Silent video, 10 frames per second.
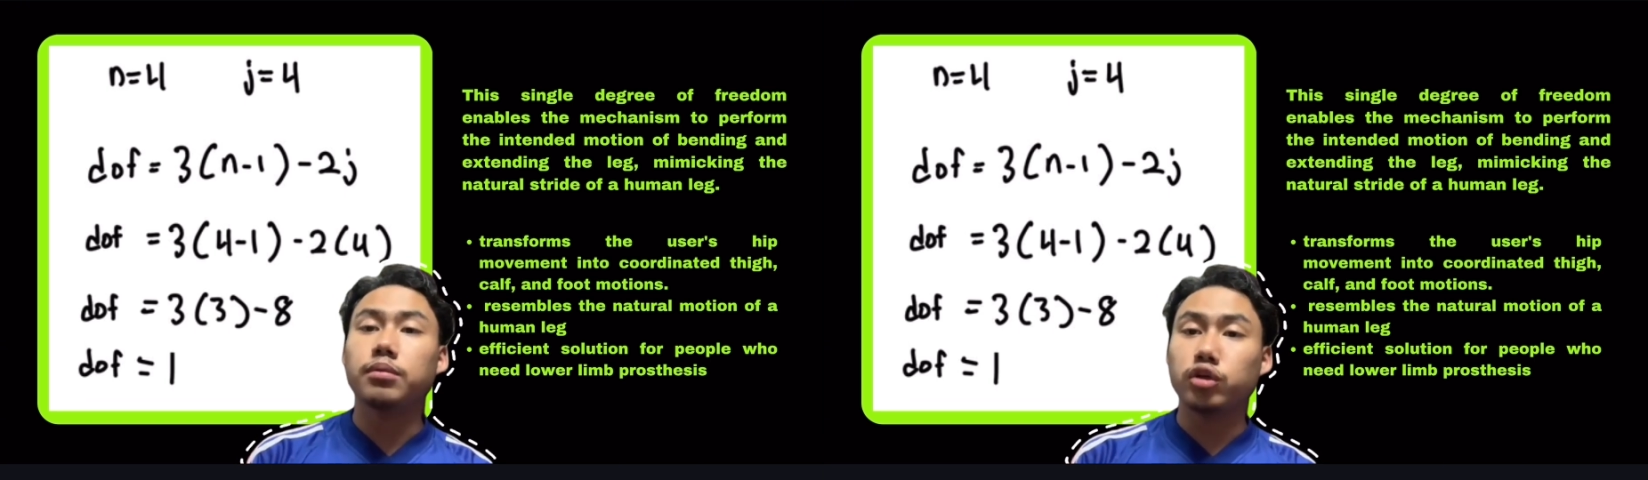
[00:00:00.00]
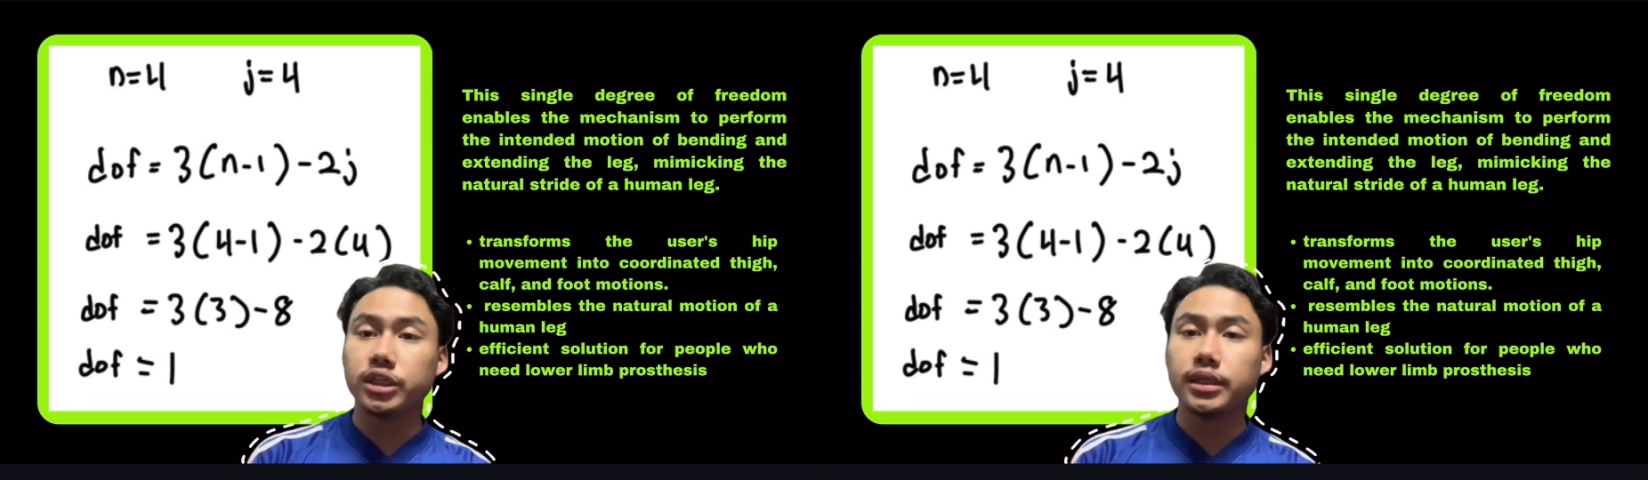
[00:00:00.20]

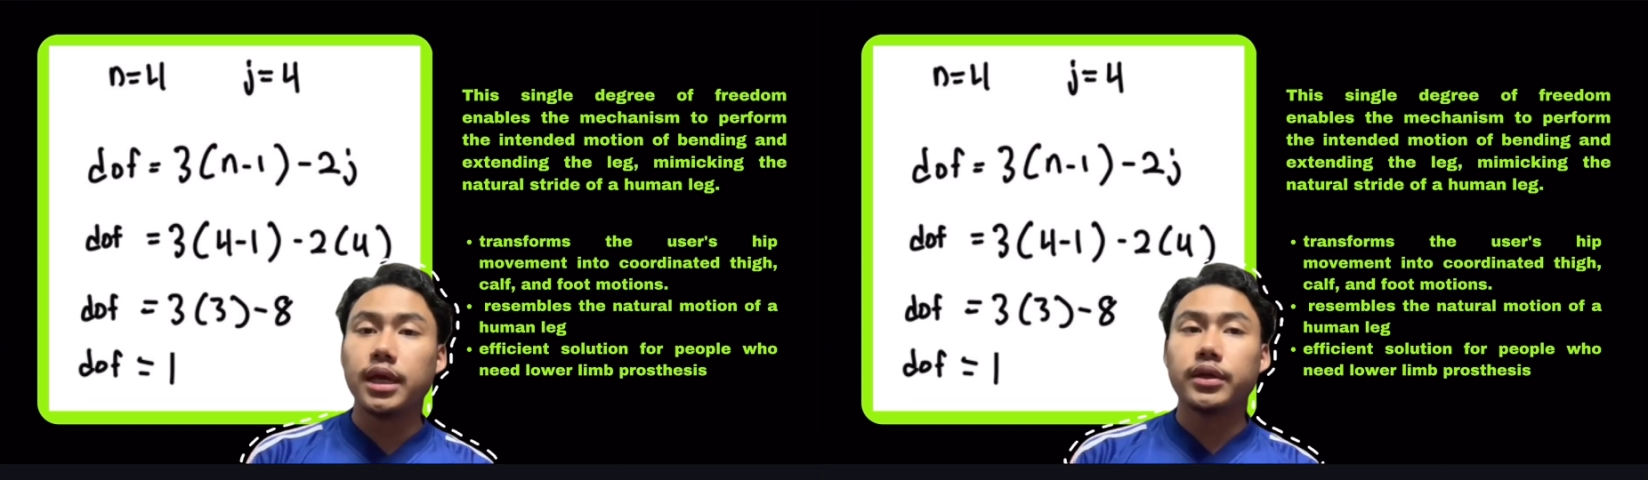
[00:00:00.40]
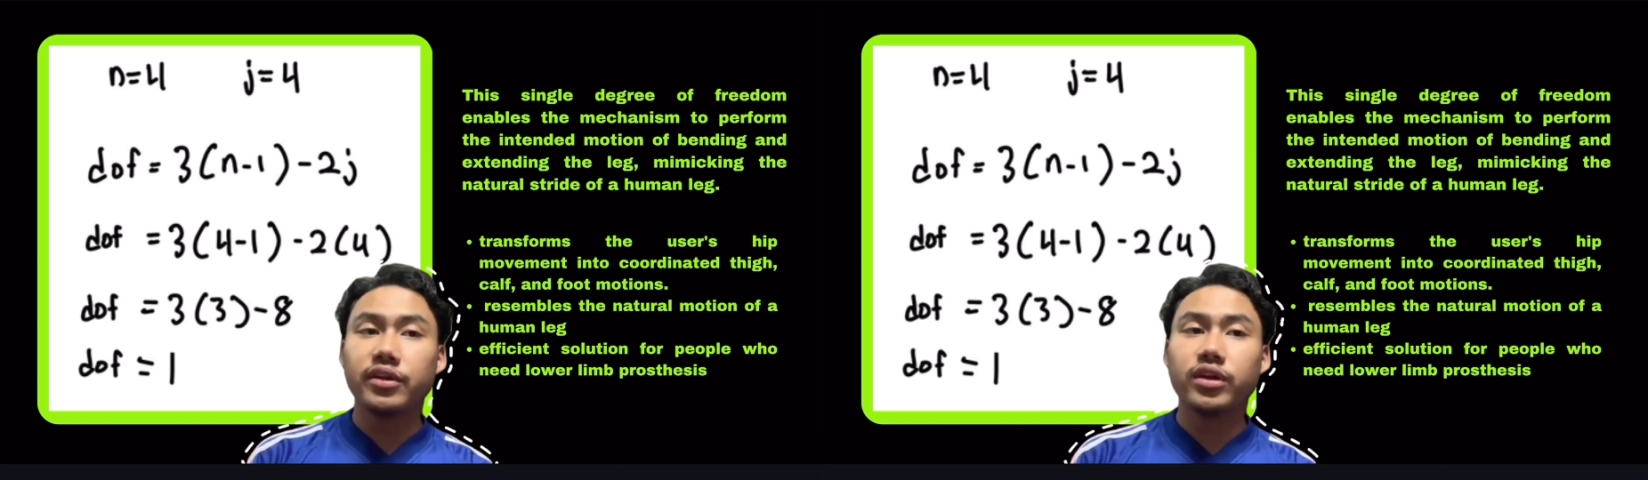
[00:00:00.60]
motion
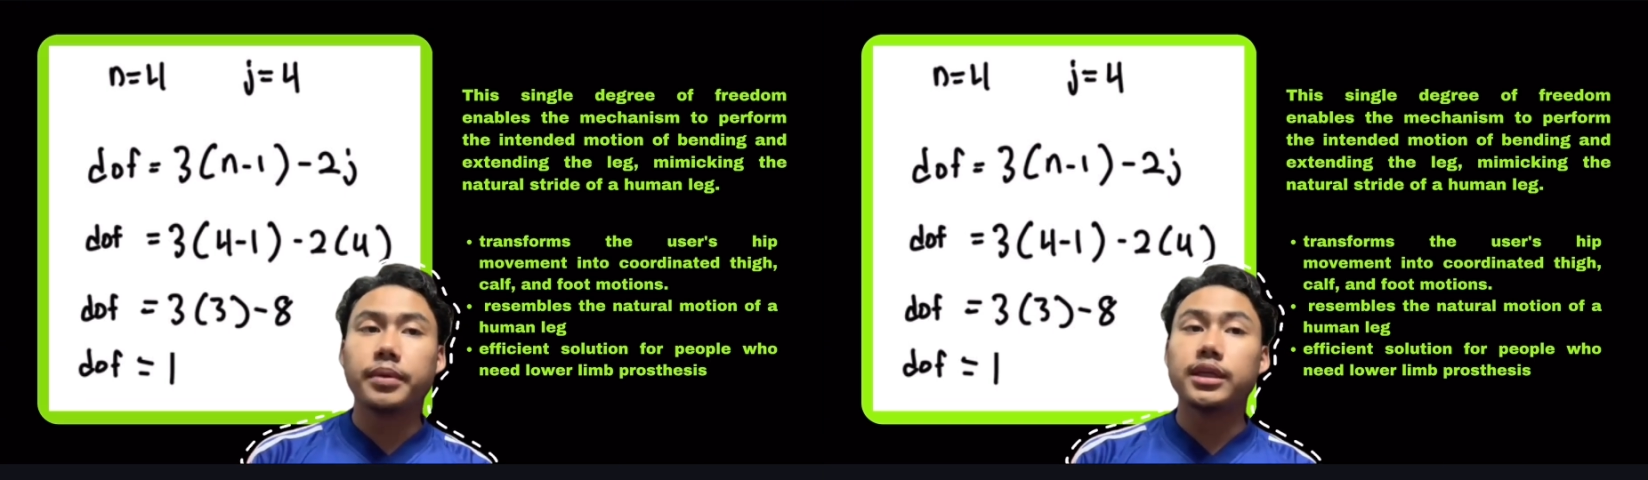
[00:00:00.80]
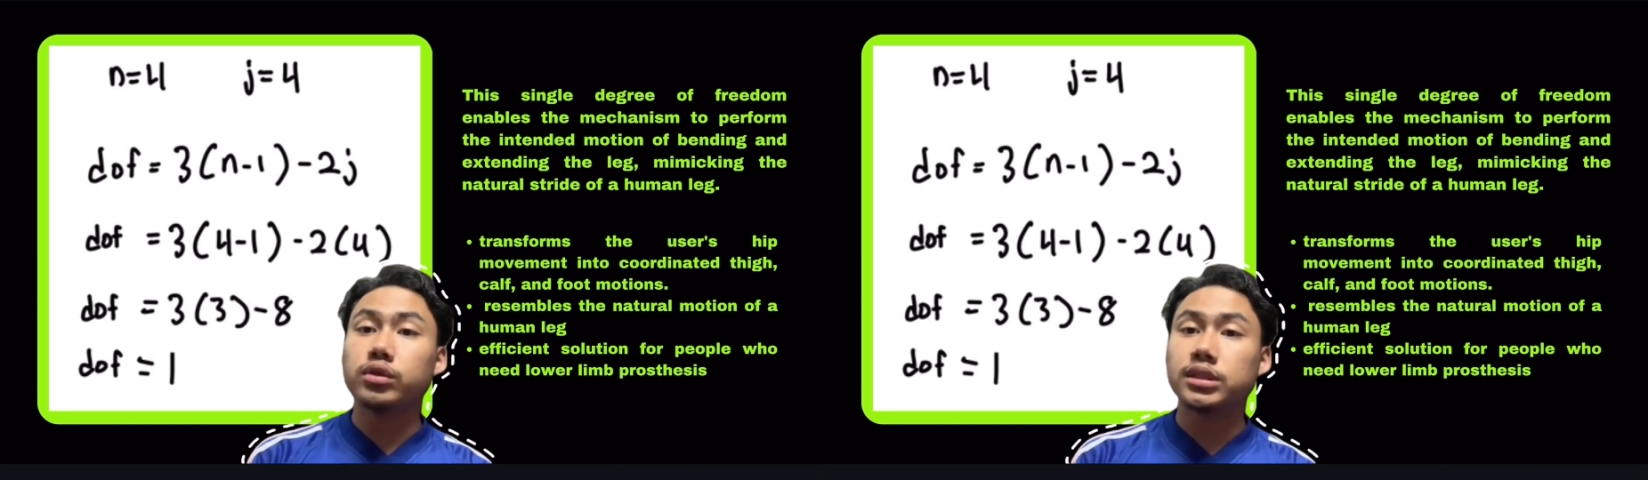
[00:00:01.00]
driven by
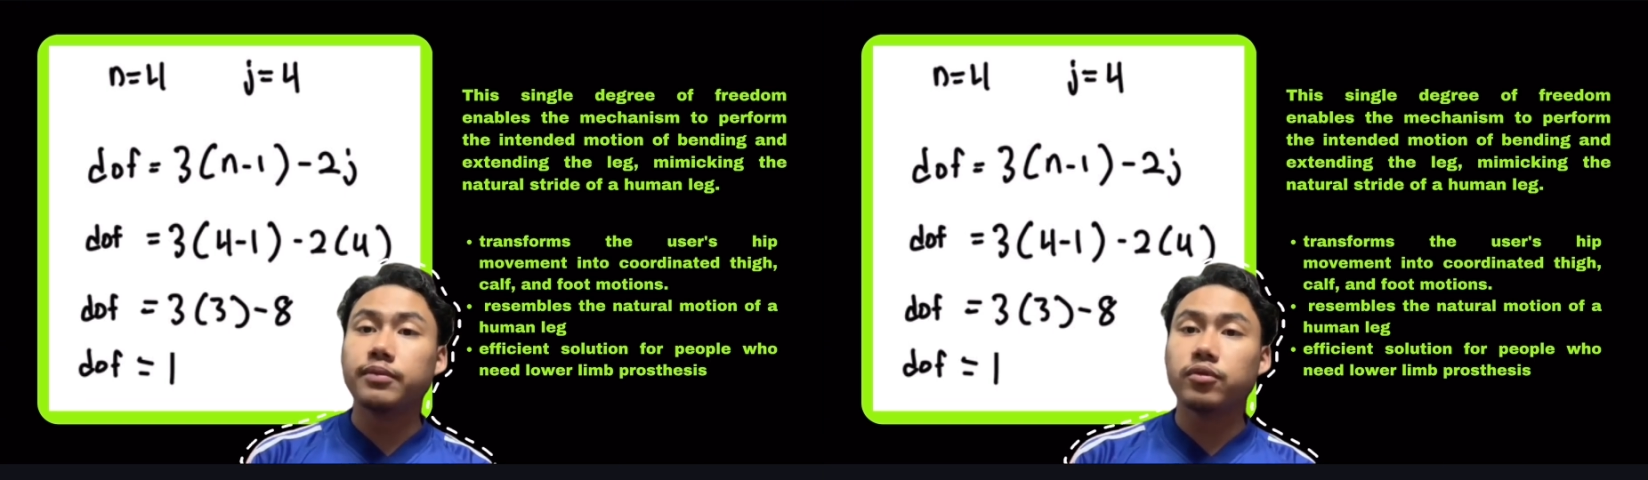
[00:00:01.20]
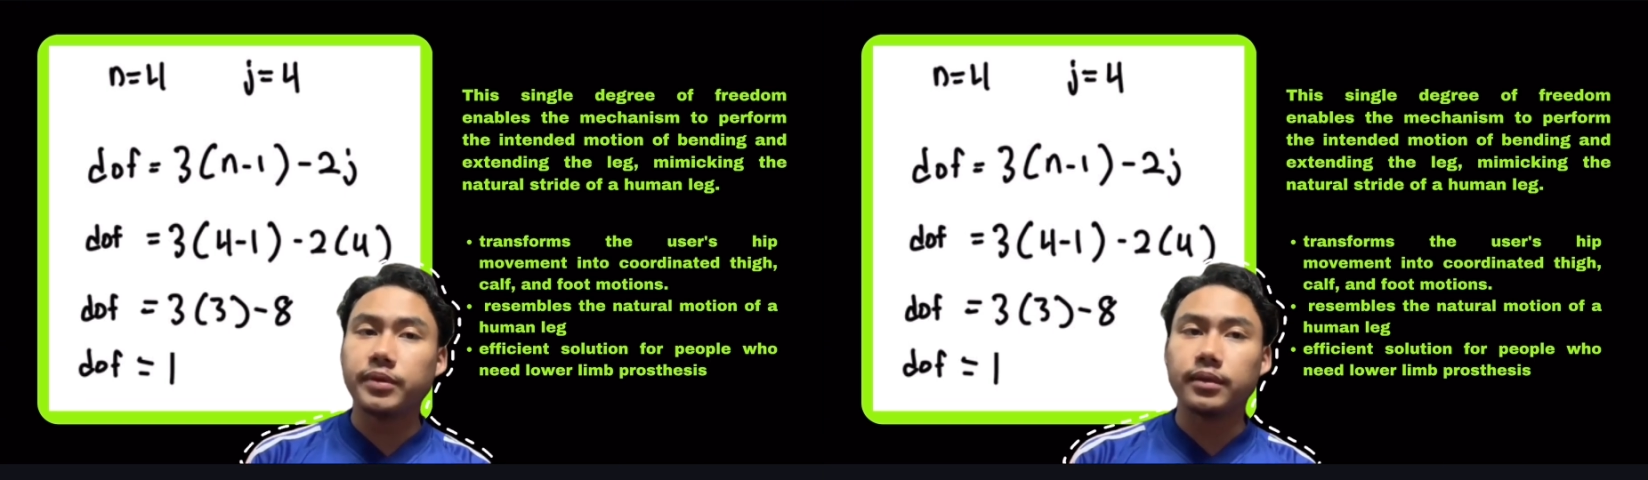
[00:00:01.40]
the user's hip
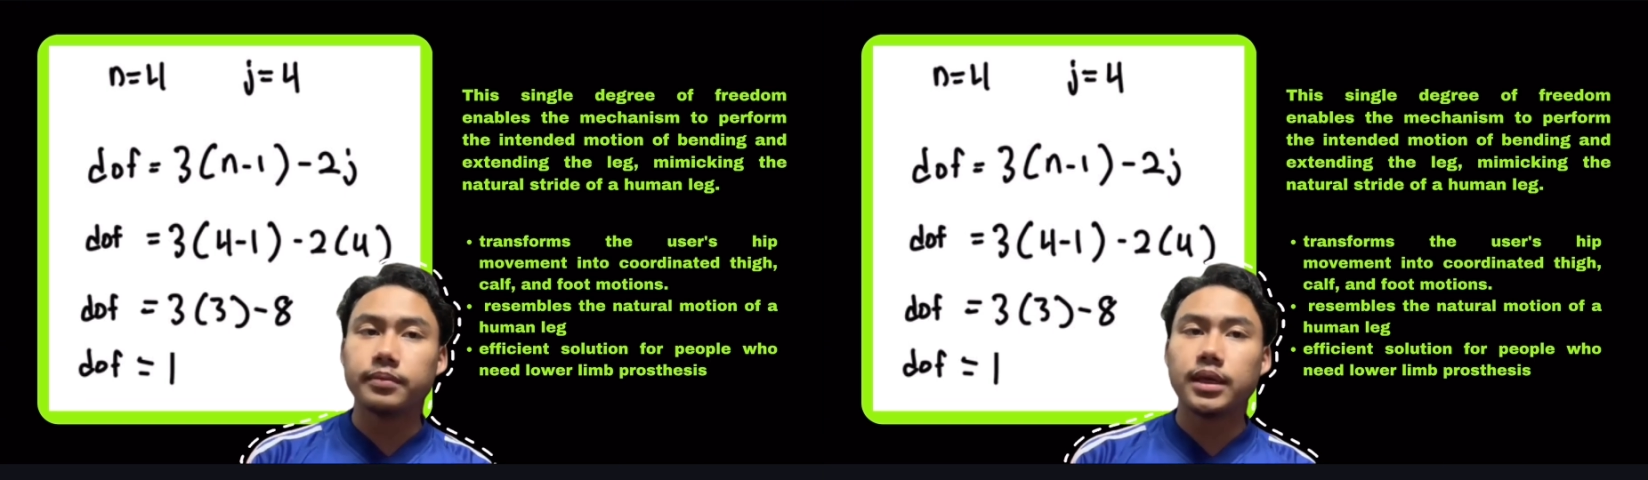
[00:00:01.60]
movement.